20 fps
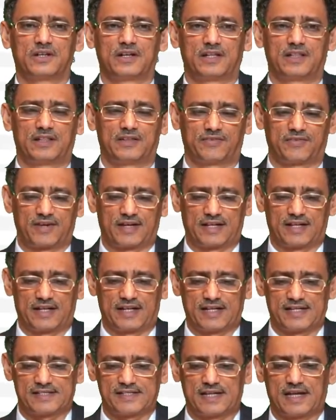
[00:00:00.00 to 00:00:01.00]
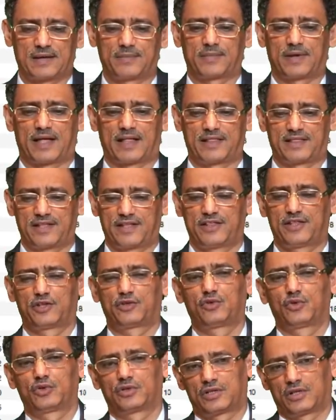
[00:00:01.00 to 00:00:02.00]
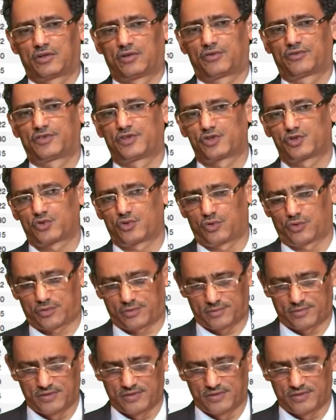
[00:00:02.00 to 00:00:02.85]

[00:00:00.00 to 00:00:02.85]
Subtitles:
in the final exam, and then the total of the score.